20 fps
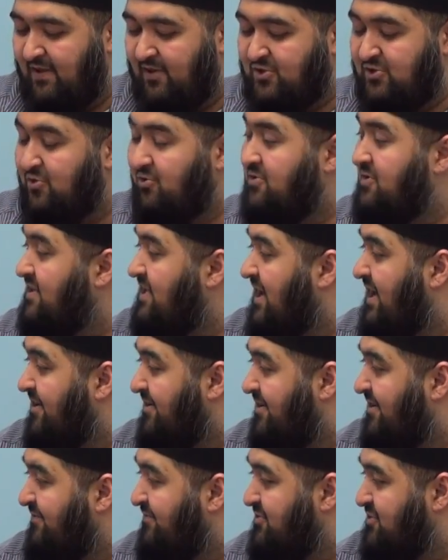Surah
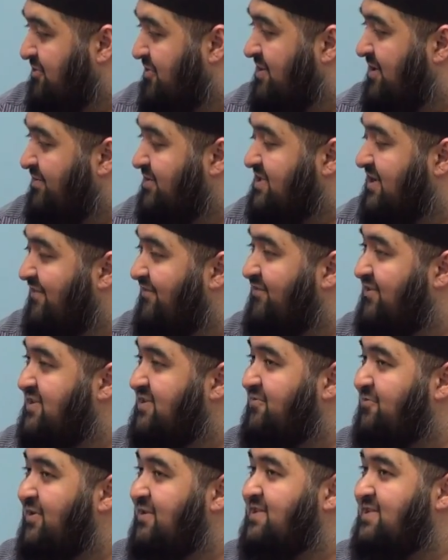Al-A'raf, Surah number 7,
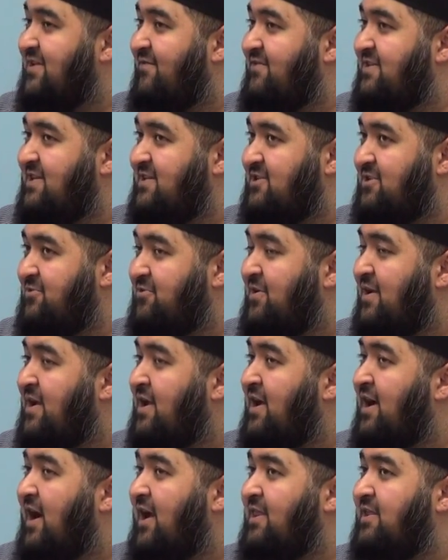verse 172,
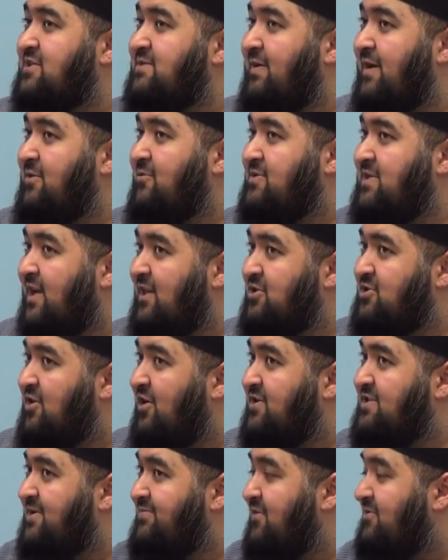Allah subhanahu wa ta'ala
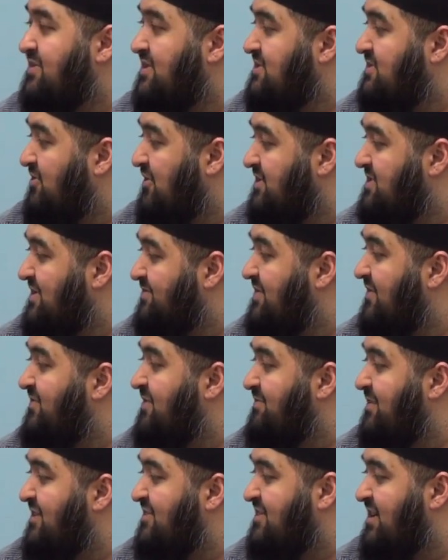talks about this concept of
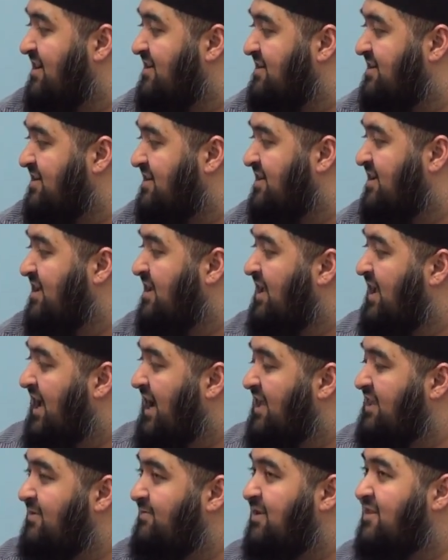the mithaq.
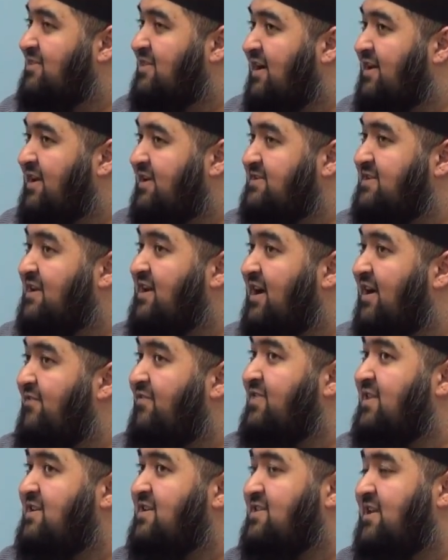And the mithaq is a
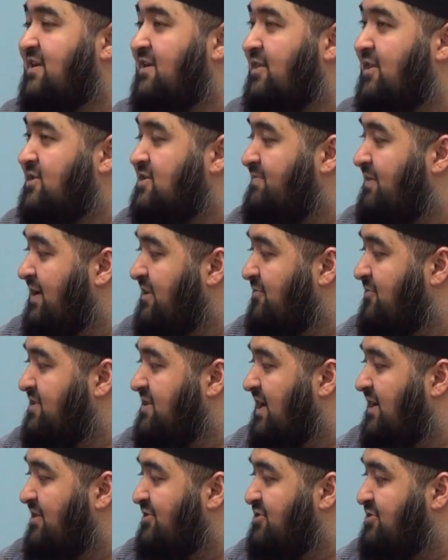covenant that Allah subhanahu wa
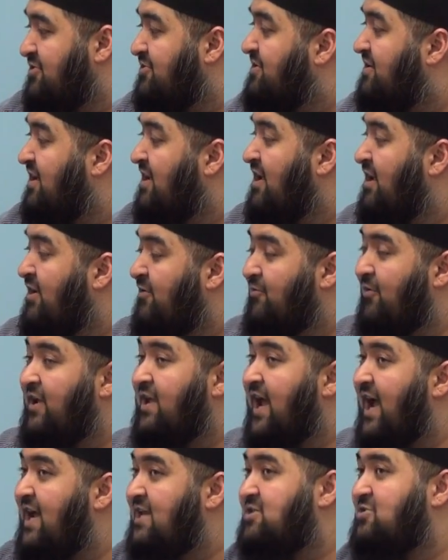ta'ala took, where
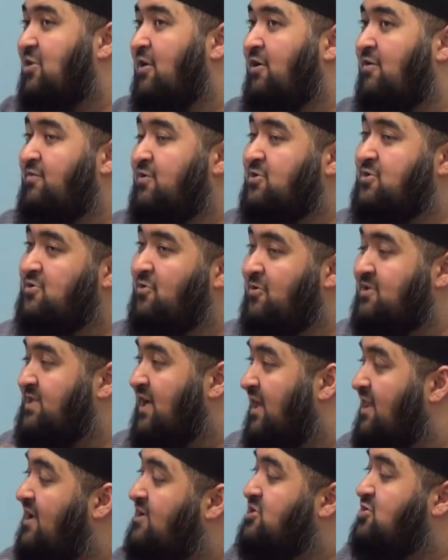he asked all of the souls,
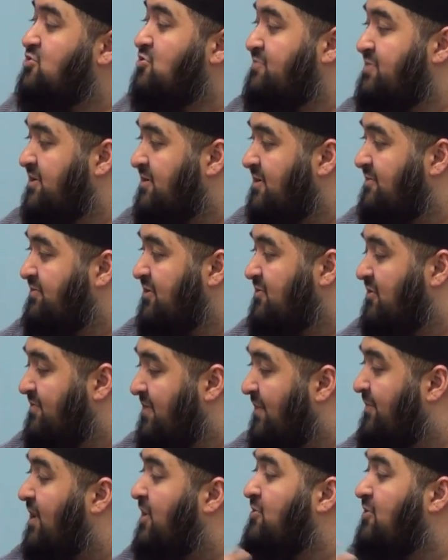Alastu bi
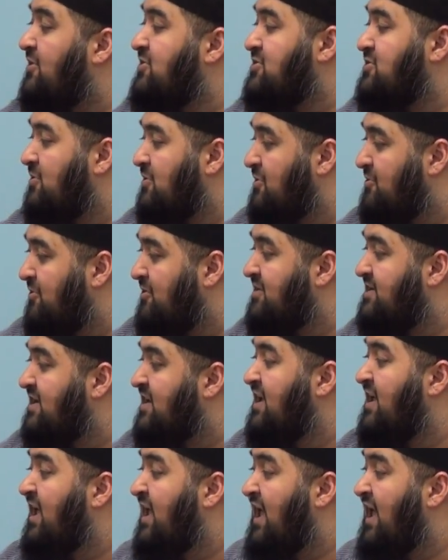rabbikum, am I not your Lord?